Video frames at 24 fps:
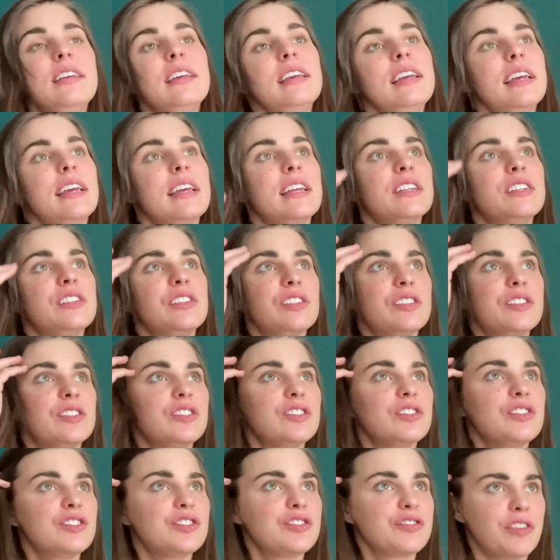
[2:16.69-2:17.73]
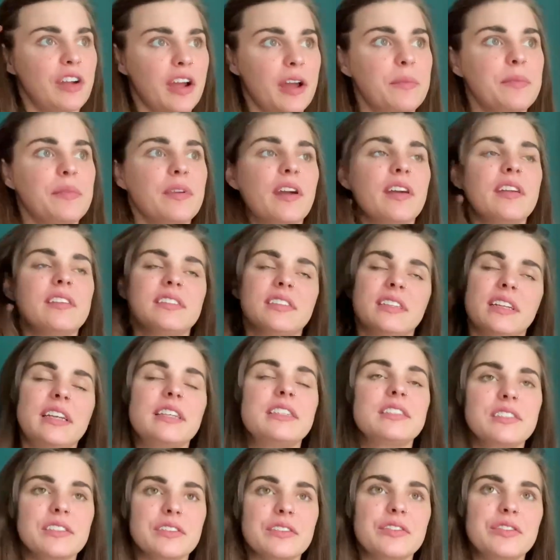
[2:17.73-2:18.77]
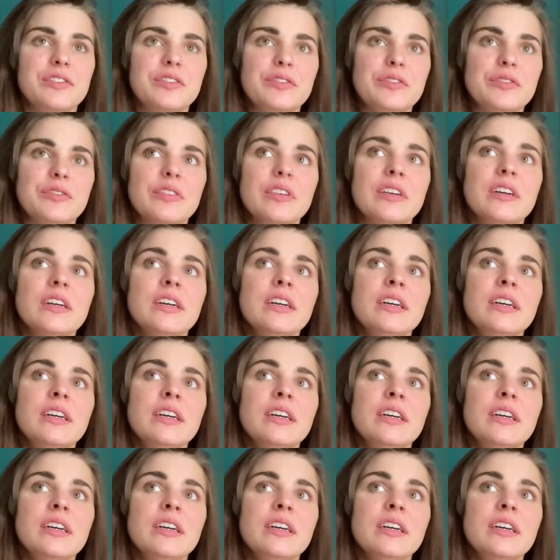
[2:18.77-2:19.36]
and scrap yarns, and I still do,